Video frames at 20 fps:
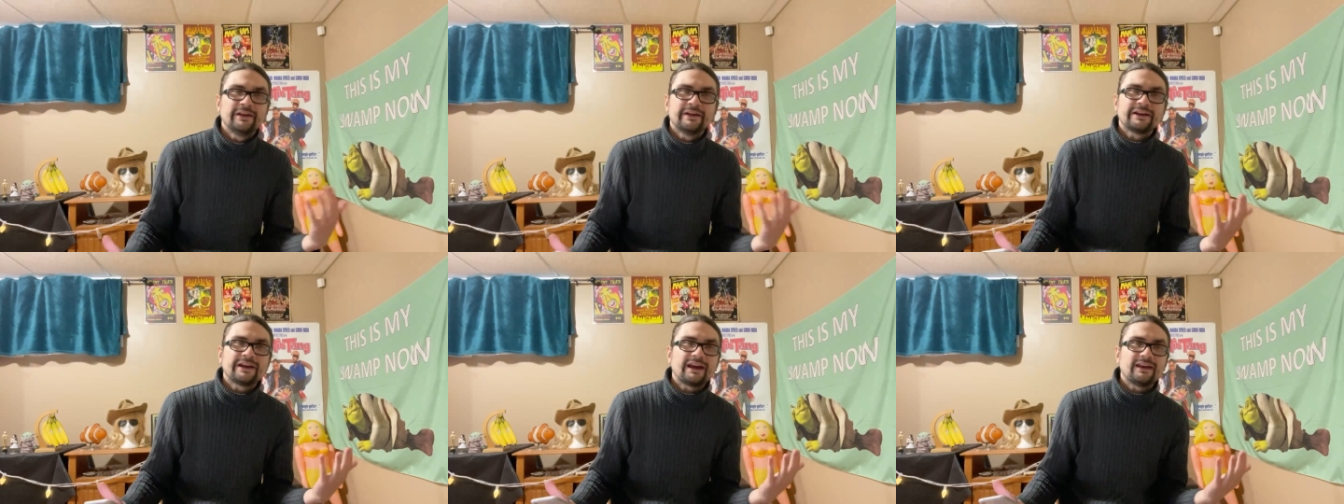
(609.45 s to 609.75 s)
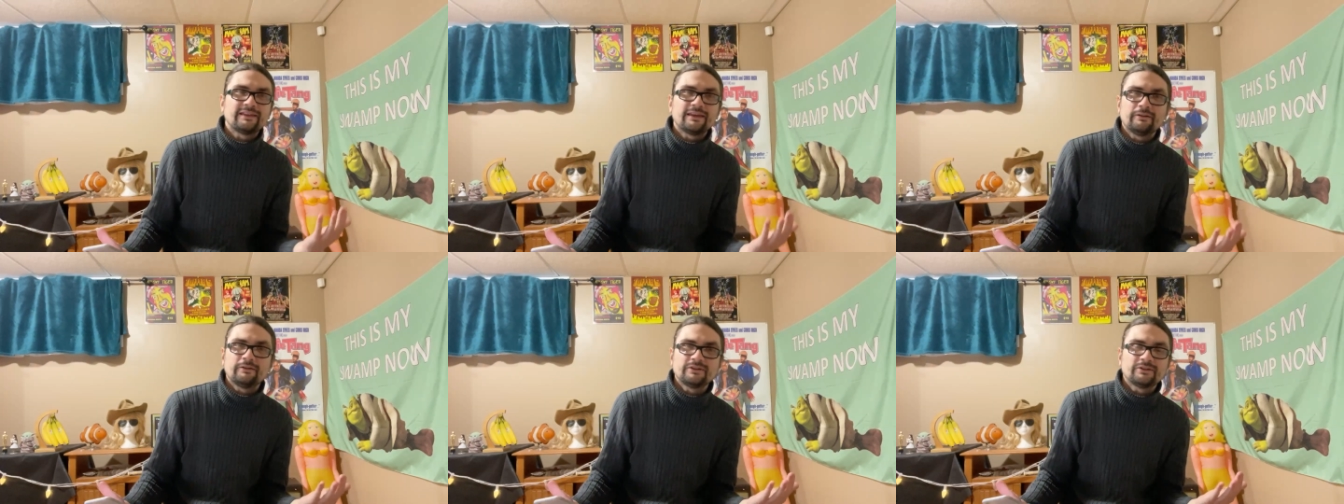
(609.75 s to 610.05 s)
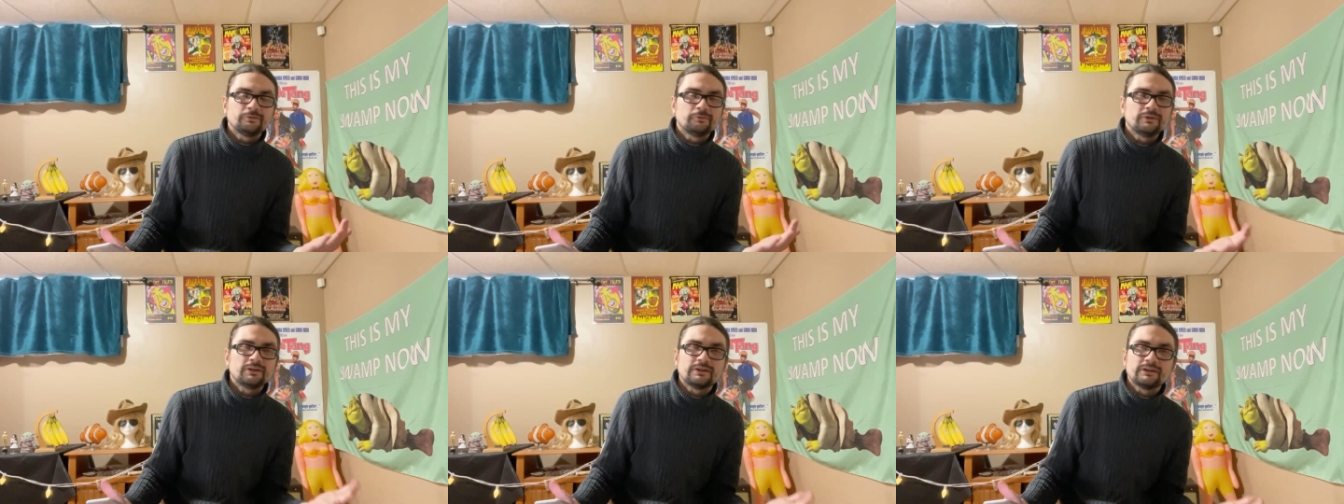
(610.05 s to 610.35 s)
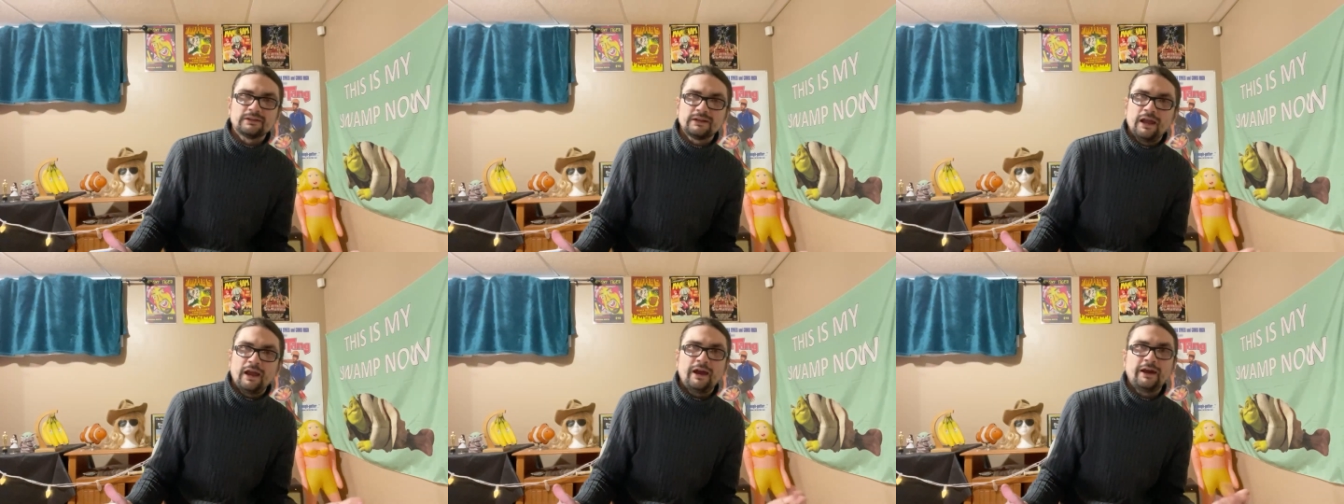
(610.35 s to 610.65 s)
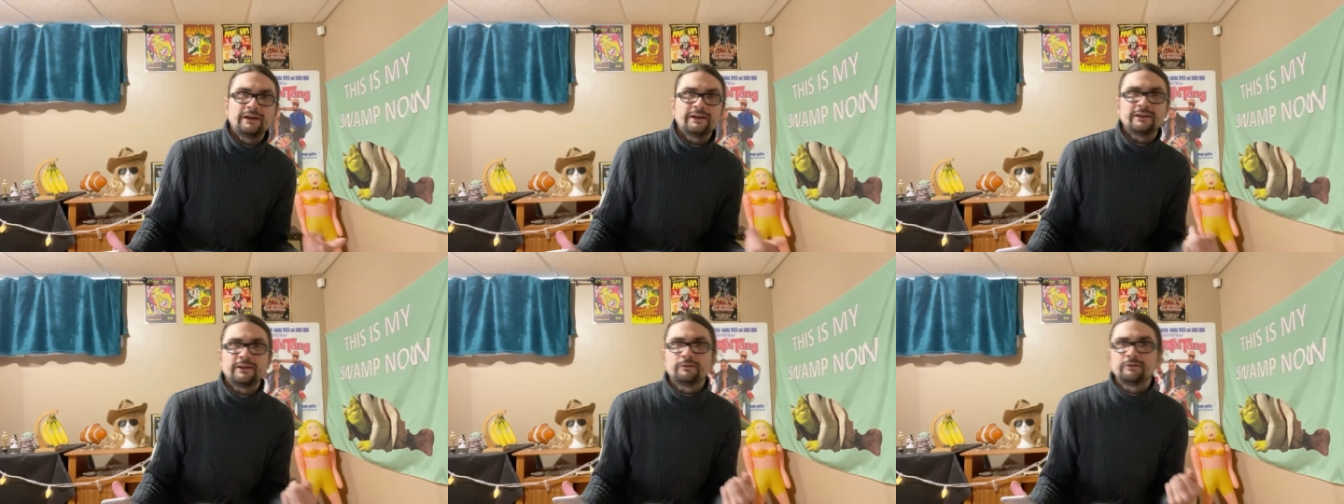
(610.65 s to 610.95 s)
okay, that was a weird
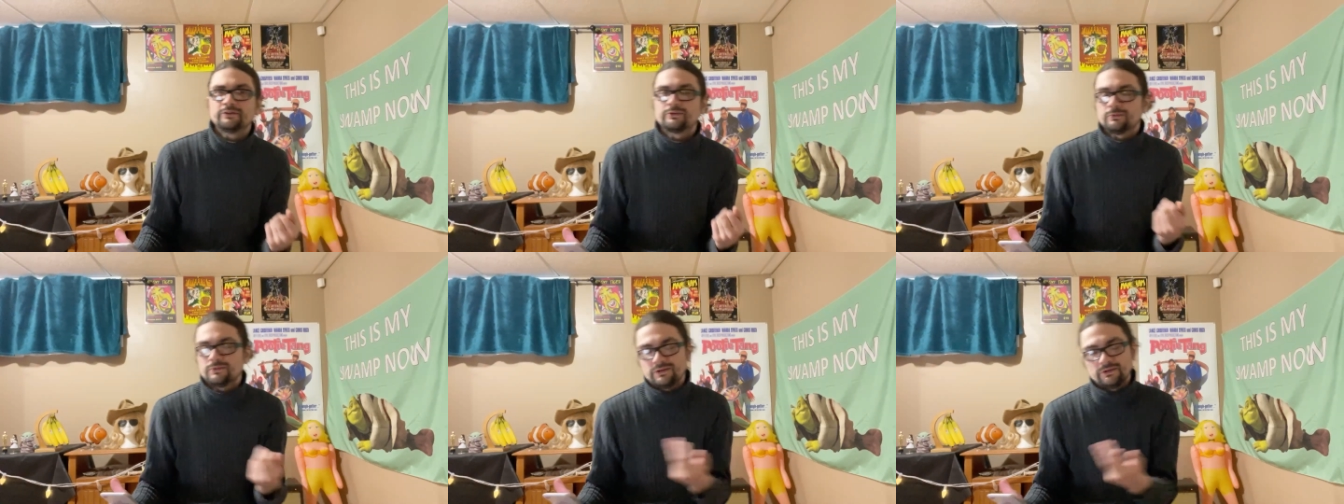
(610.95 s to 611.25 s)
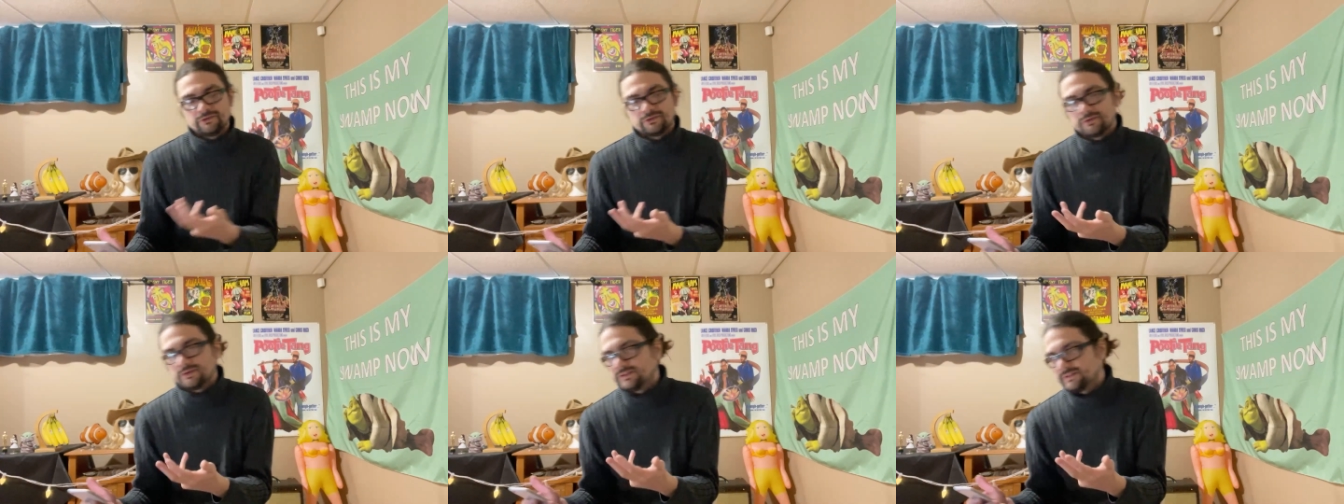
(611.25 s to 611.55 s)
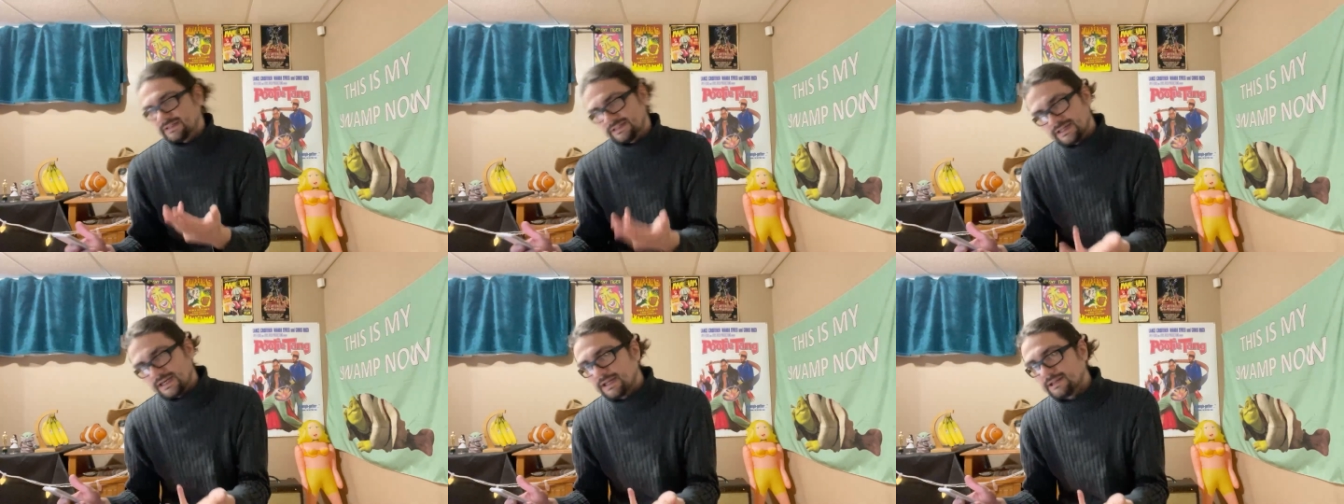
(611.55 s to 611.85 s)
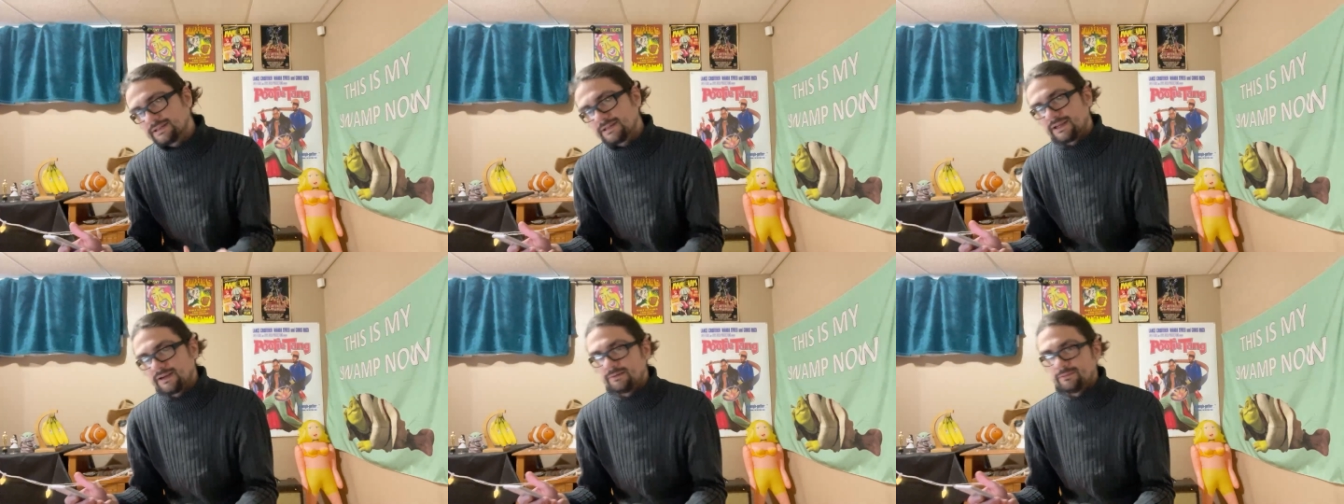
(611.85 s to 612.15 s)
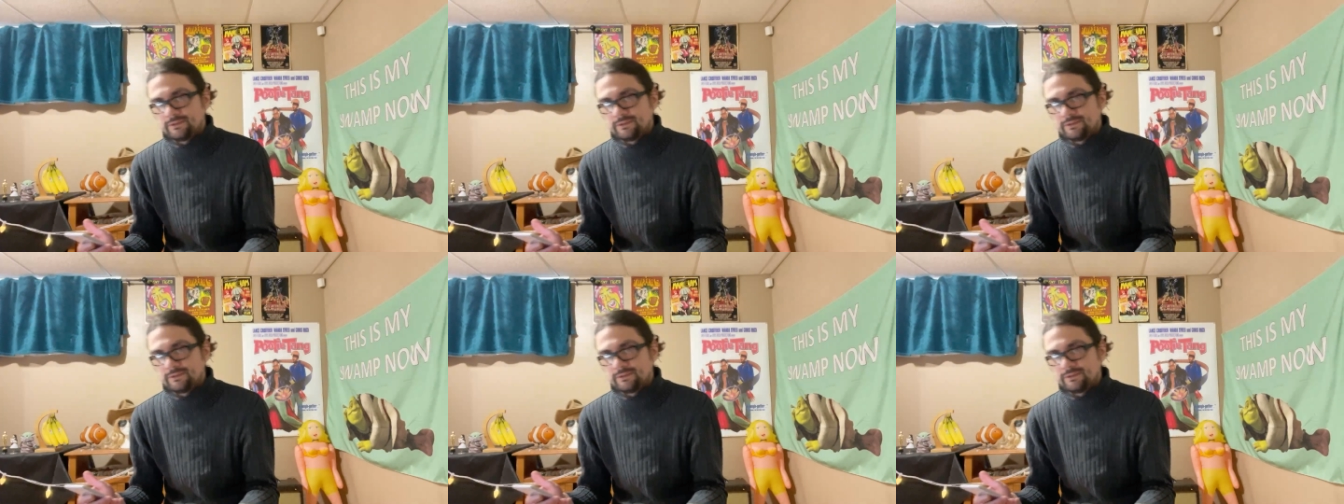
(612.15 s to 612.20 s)
line, and that was a weird choice to cut there,